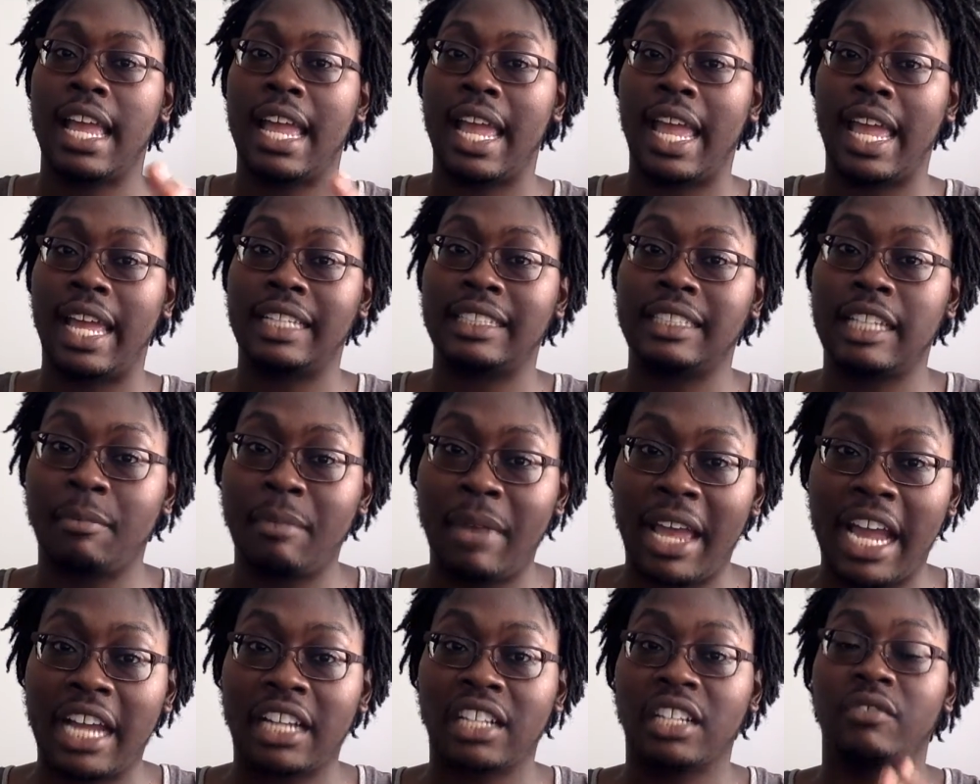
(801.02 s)
as I'm
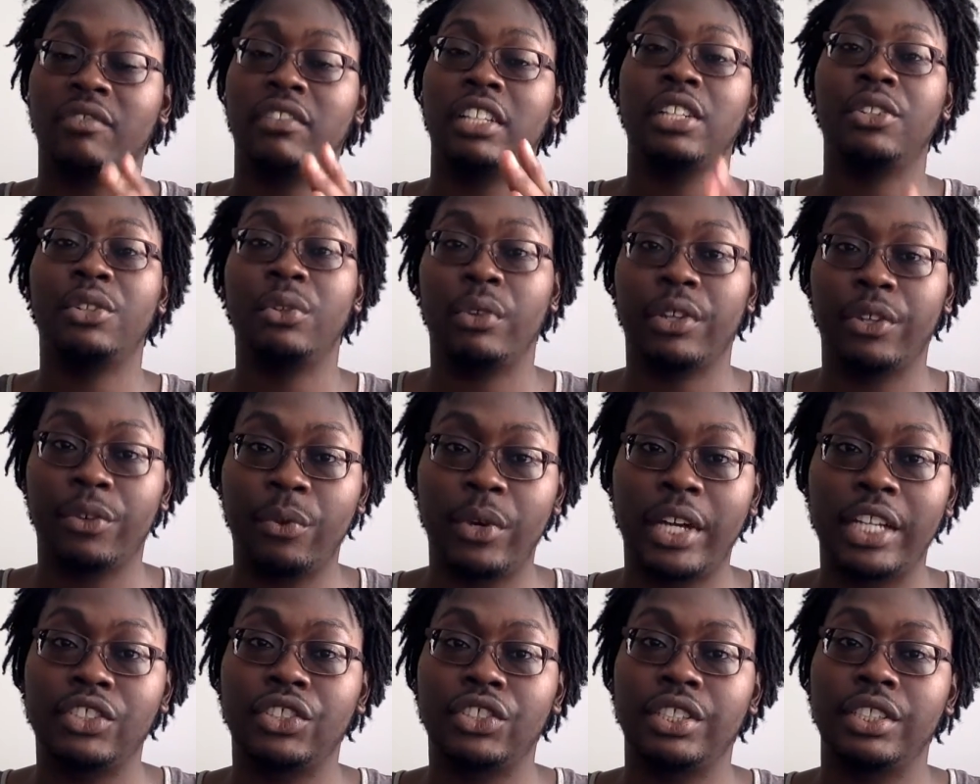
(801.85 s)
actively doing
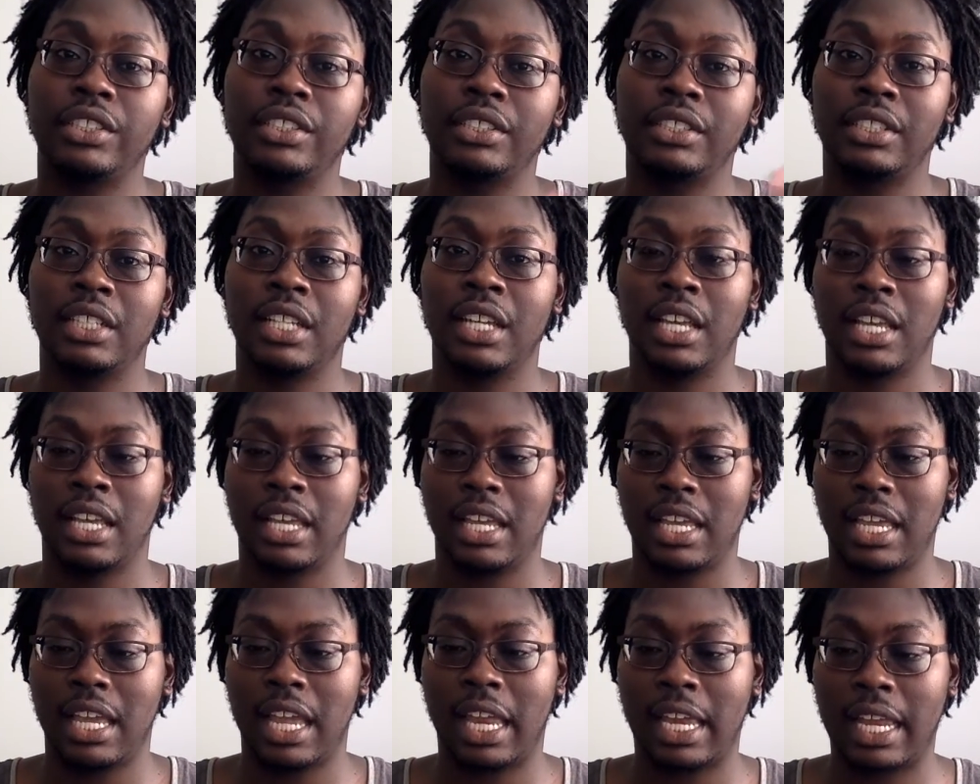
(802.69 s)
questions.
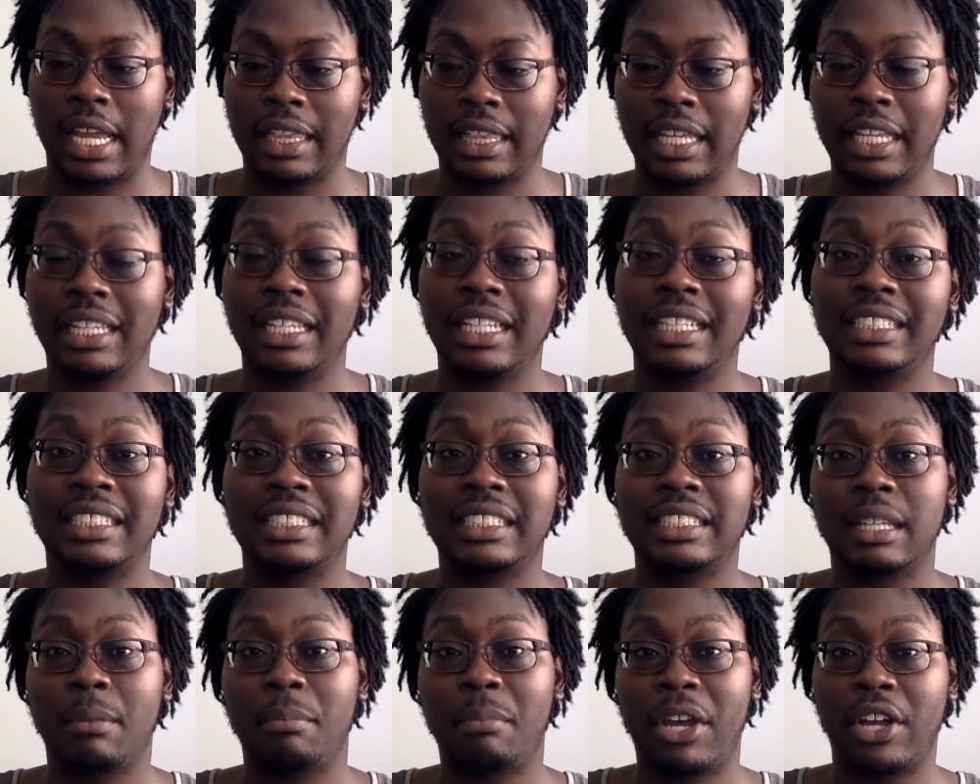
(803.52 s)
And I think this
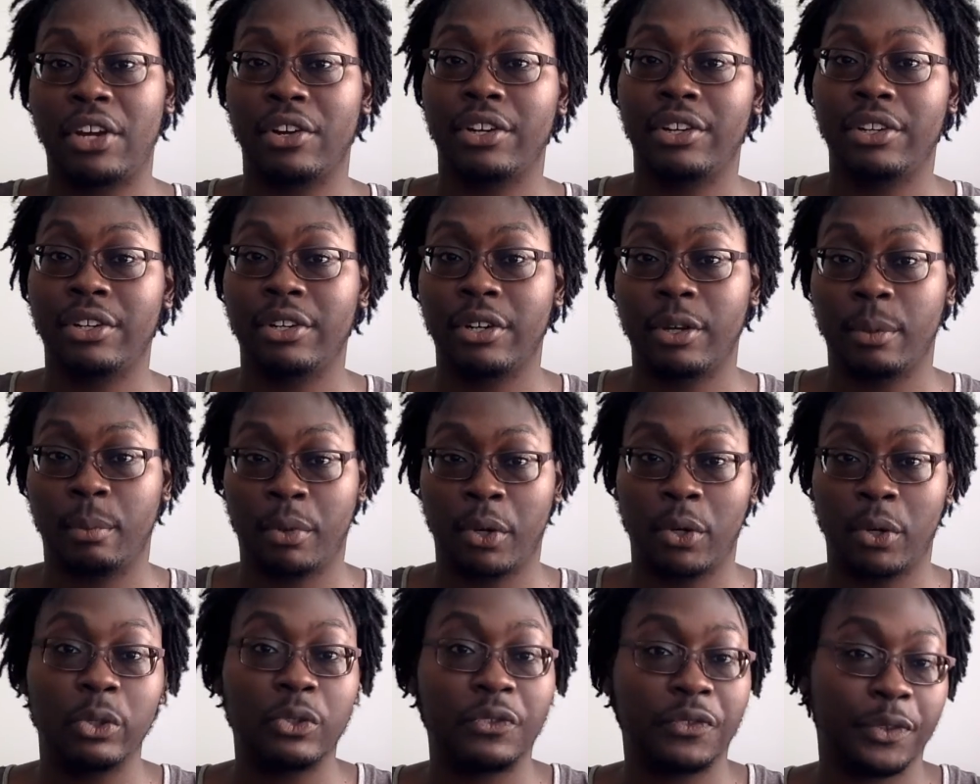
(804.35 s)
is a better
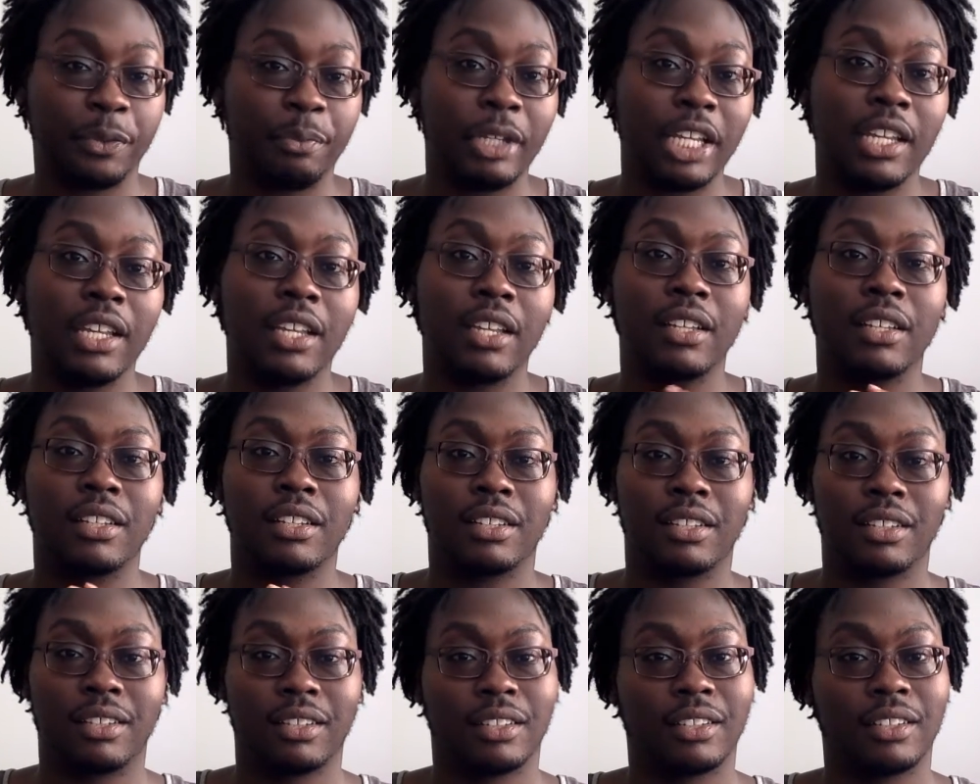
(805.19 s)
approach for me.
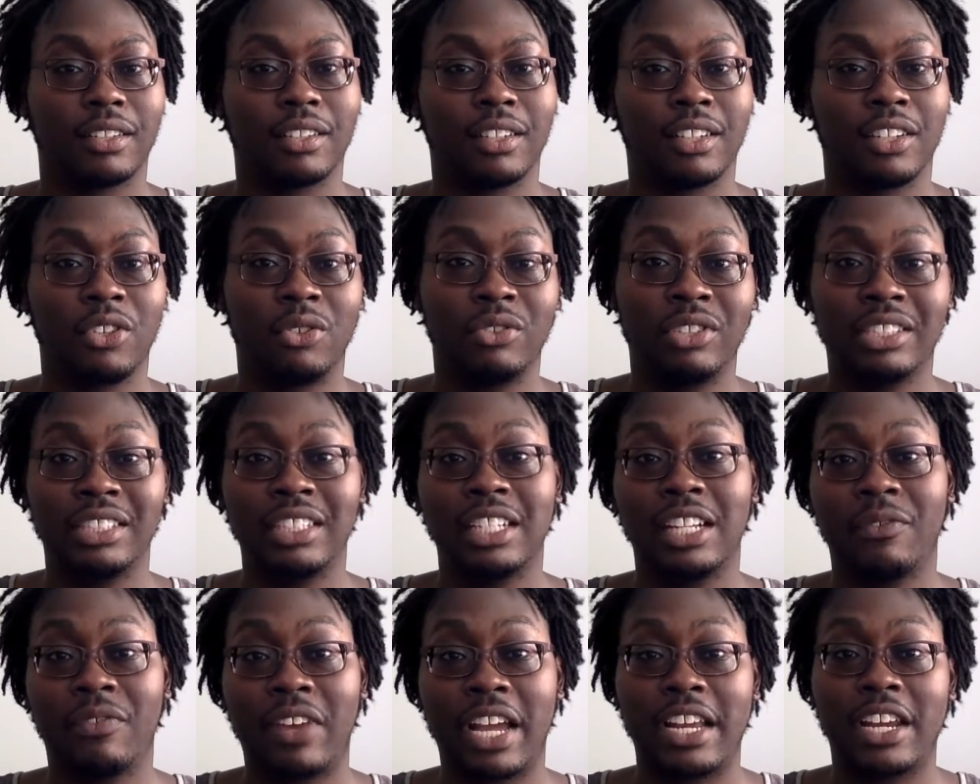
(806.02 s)
You just
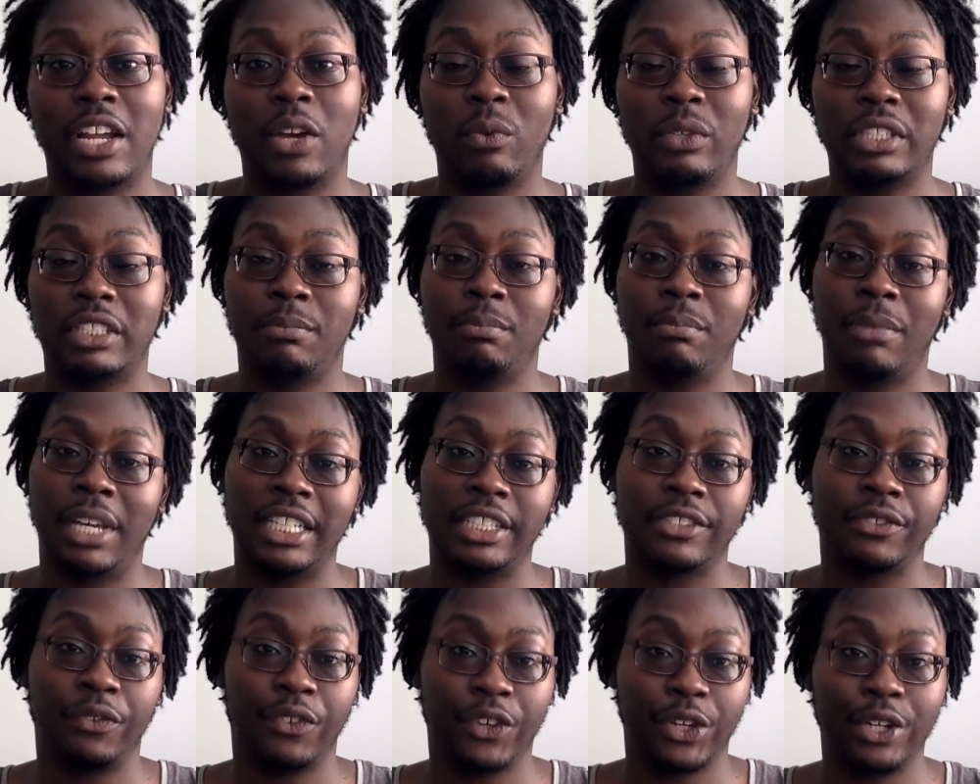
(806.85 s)
need to find out what's
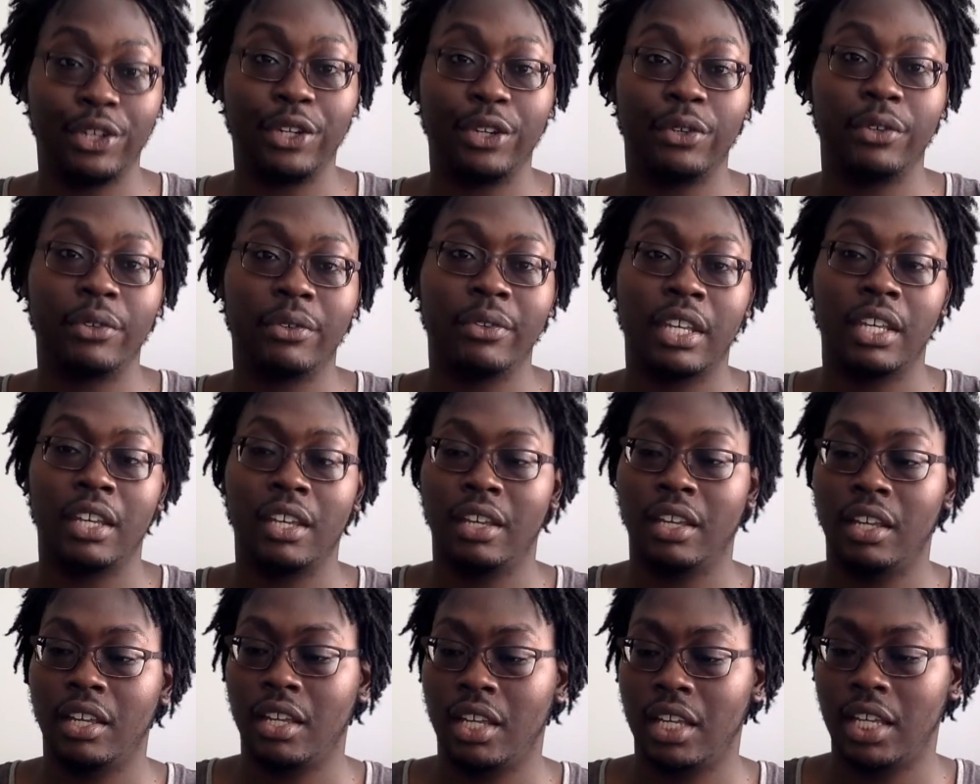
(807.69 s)
best for you.
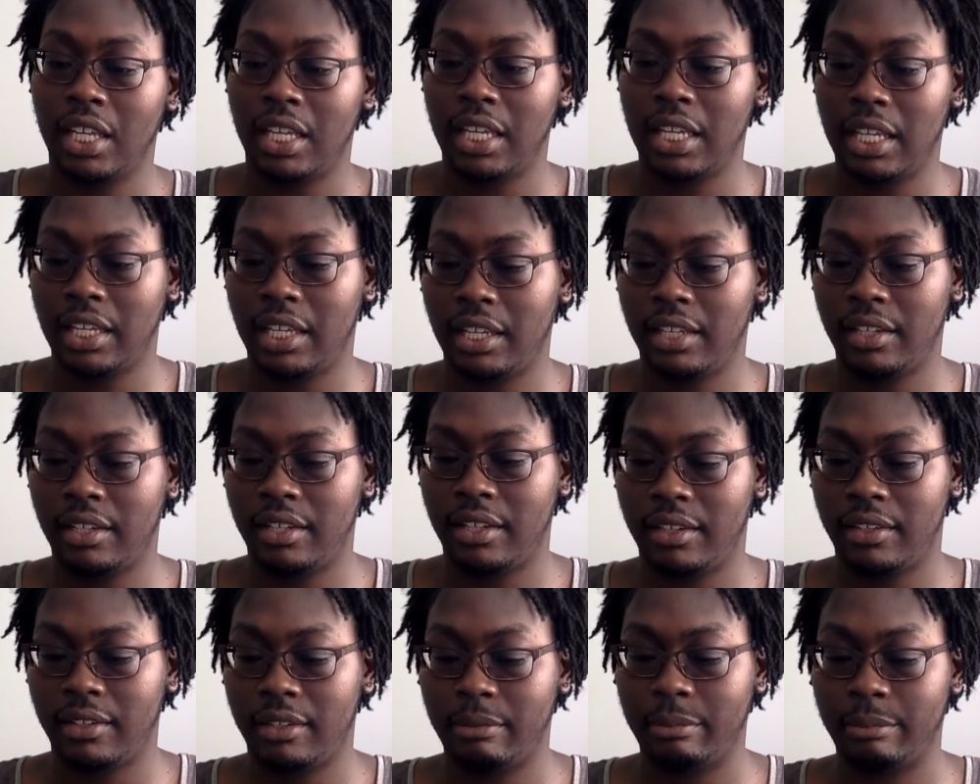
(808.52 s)
And
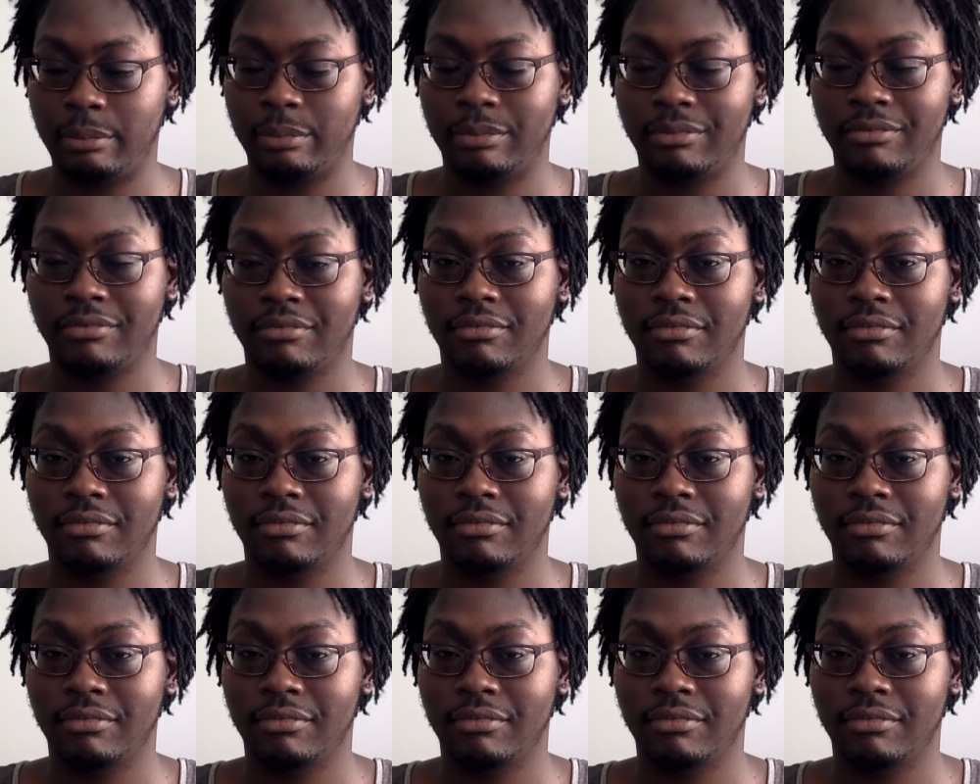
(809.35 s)
I'm